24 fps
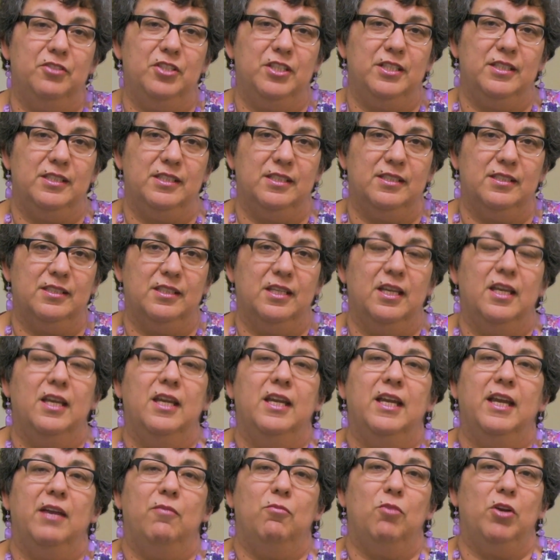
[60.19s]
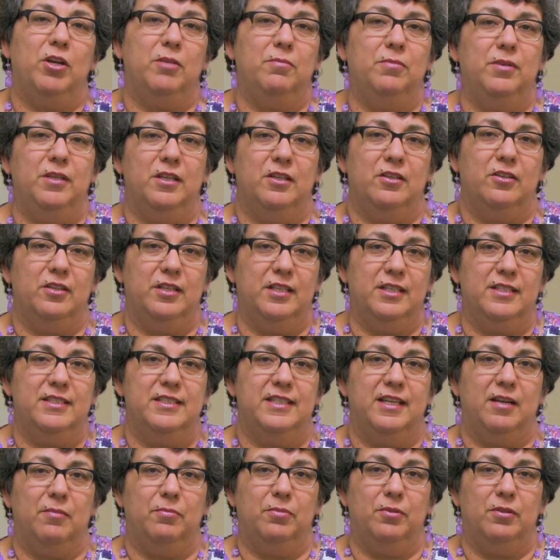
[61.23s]
Jesus and want to be a good
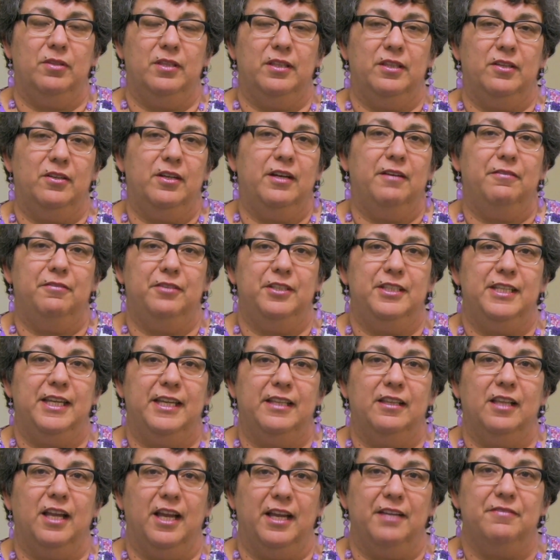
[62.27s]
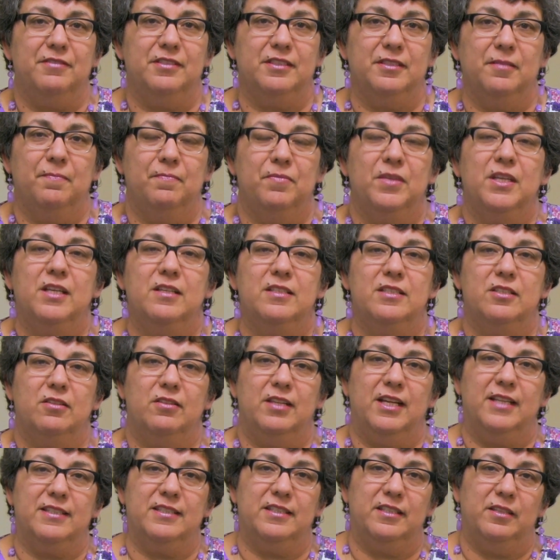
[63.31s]
example in their everyday lives. So
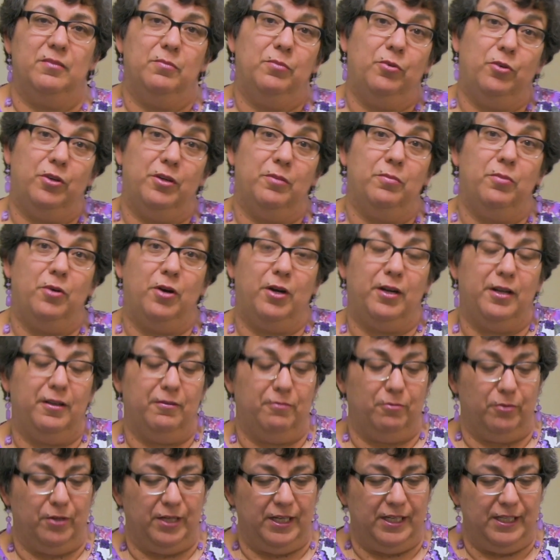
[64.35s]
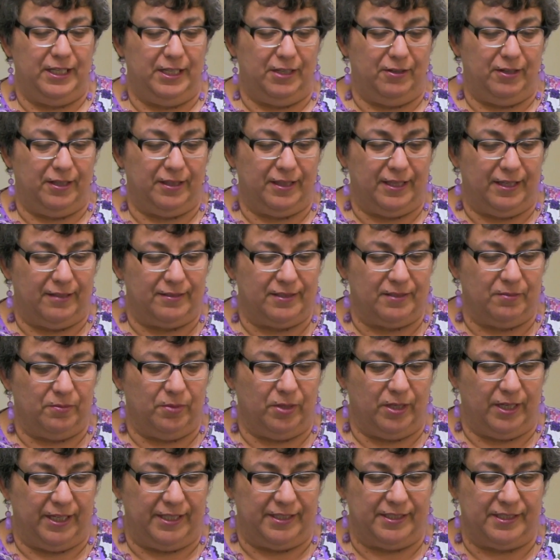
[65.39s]
that's an important part of working here at Thousand
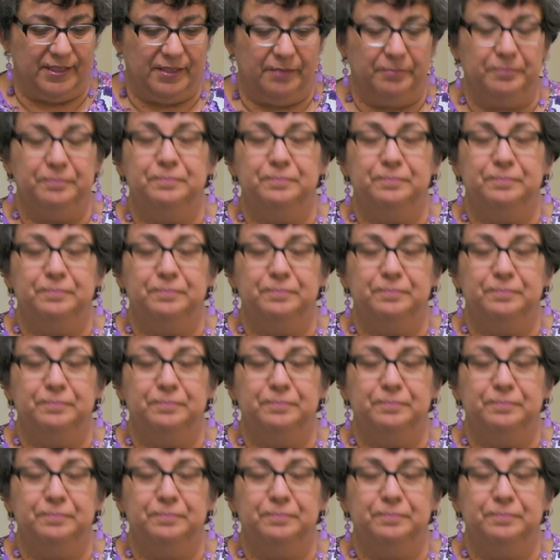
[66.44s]
Pines.